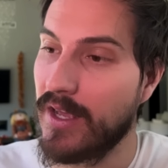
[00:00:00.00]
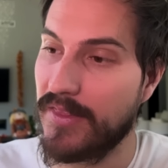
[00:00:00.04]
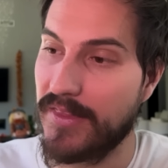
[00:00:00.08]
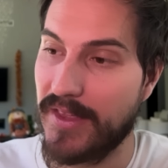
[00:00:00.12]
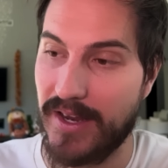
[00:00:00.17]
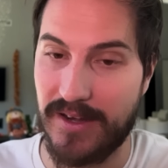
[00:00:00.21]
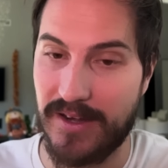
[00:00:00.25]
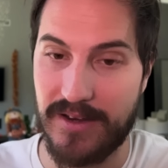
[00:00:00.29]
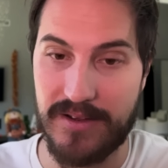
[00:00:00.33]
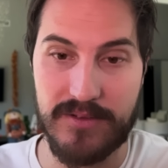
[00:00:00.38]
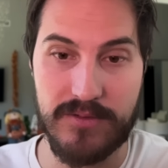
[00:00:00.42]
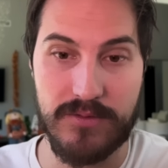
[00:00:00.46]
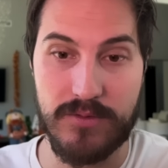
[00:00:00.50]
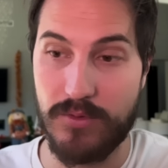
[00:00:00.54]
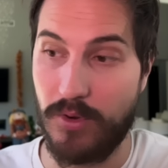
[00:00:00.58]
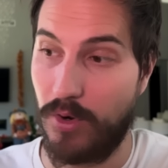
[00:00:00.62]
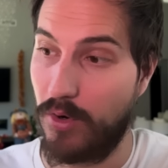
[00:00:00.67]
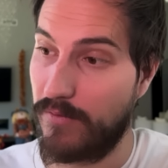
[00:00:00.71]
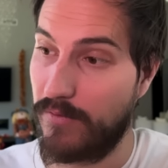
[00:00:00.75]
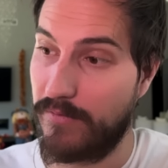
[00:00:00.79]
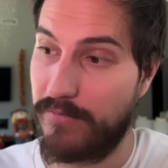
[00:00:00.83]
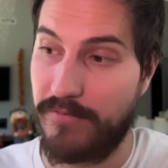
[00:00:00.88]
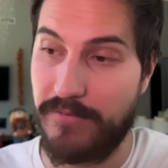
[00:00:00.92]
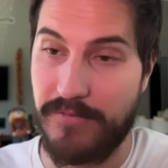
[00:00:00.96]
that
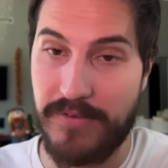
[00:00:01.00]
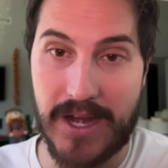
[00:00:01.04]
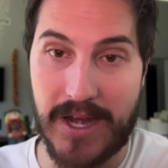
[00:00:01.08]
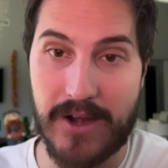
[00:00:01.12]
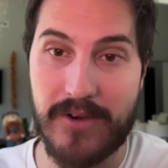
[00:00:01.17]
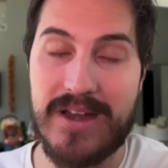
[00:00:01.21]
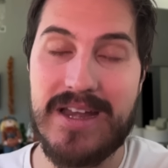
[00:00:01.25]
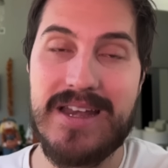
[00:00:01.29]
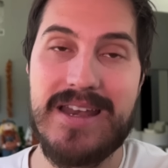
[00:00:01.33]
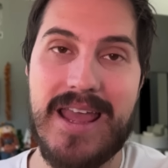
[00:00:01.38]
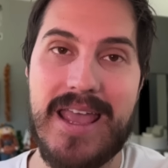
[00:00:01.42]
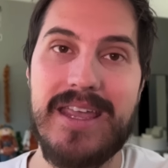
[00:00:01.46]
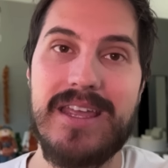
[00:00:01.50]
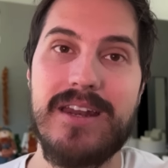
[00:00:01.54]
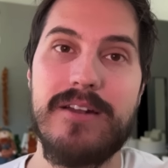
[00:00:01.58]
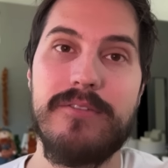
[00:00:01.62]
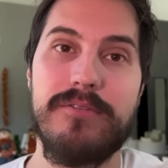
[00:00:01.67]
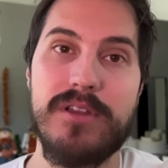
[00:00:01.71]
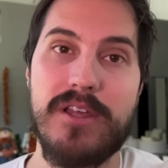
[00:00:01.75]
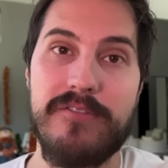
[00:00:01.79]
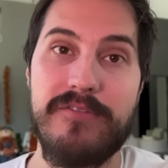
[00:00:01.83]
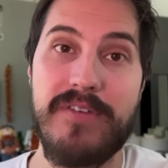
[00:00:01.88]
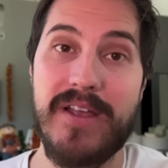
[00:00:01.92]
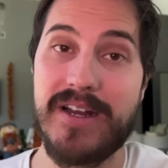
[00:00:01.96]
are very
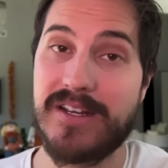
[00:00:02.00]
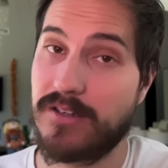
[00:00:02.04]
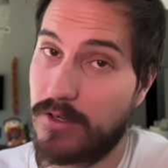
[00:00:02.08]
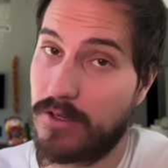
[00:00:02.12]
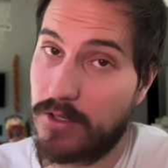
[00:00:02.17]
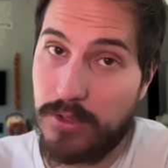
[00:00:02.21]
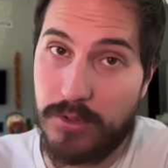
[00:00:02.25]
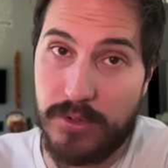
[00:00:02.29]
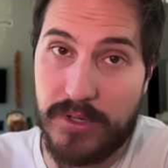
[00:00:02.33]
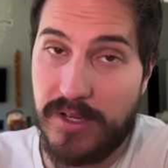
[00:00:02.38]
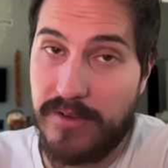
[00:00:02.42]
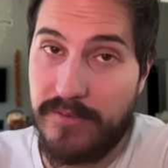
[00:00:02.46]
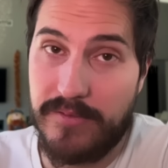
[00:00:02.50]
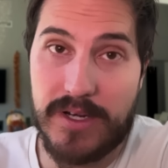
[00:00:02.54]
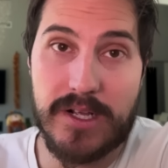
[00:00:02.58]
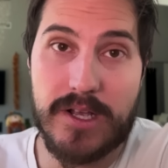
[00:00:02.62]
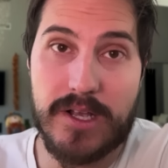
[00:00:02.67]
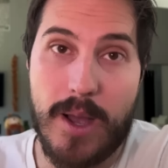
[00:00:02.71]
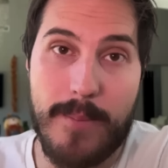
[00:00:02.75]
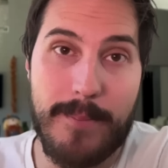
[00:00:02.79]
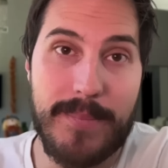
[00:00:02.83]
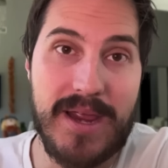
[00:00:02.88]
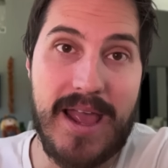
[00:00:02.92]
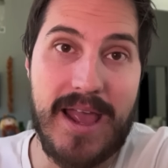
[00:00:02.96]
negatively affected, including even a
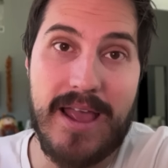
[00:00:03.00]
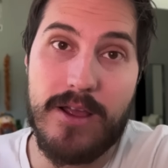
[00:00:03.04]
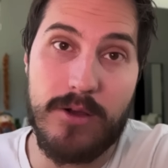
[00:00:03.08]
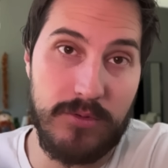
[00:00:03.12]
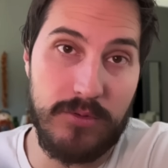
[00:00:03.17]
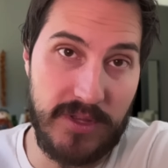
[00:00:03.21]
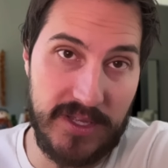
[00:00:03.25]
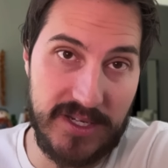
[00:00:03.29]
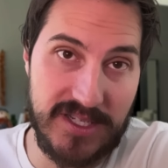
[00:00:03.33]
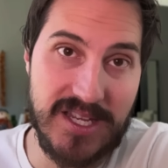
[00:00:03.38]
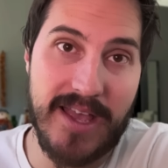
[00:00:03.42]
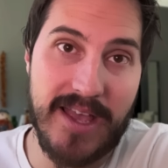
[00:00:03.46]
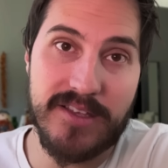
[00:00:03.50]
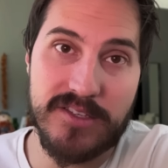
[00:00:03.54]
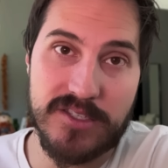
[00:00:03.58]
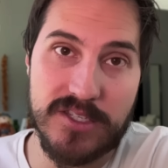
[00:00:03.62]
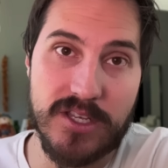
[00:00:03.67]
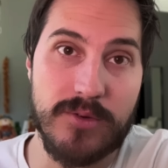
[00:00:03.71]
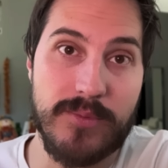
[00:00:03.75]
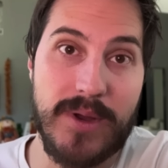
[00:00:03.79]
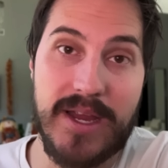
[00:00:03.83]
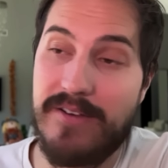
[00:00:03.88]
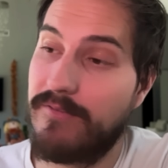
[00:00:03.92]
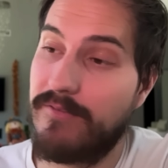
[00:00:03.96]
company I own like
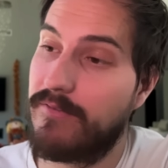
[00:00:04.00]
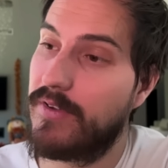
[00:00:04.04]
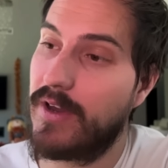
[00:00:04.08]
Tesla, right?